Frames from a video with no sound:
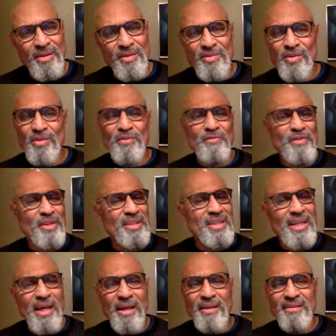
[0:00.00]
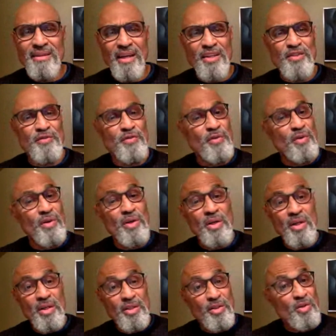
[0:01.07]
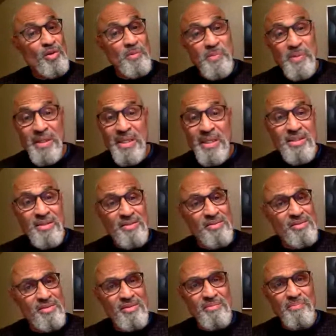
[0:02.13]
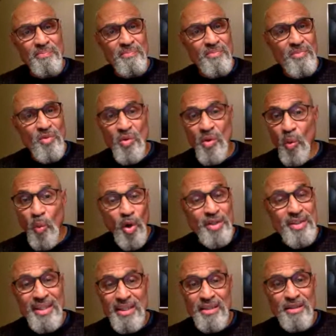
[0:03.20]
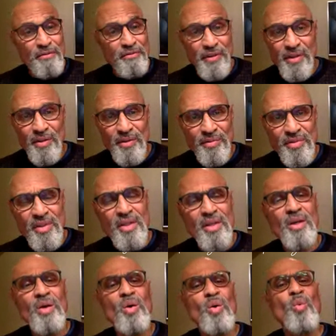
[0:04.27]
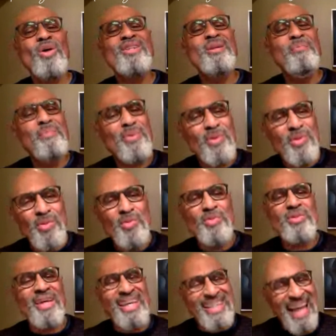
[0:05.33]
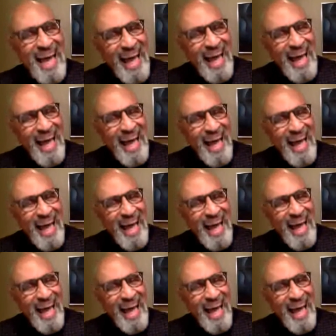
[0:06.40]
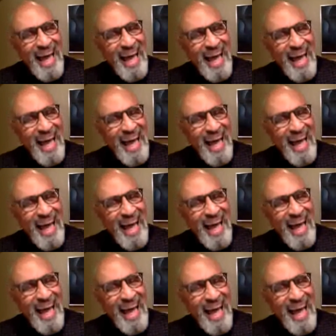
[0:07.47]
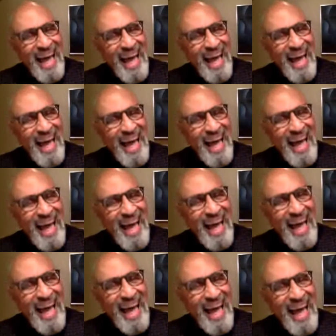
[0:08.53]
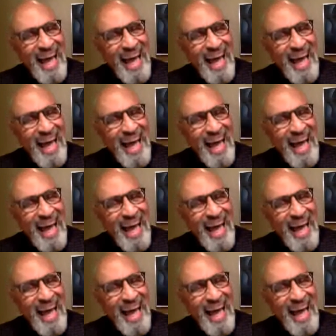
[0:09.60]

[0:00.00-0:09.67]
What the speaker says: So the Villanelle does for Europeans who are working in the fields what the blues and hollers, I should say, hollers precede the blues,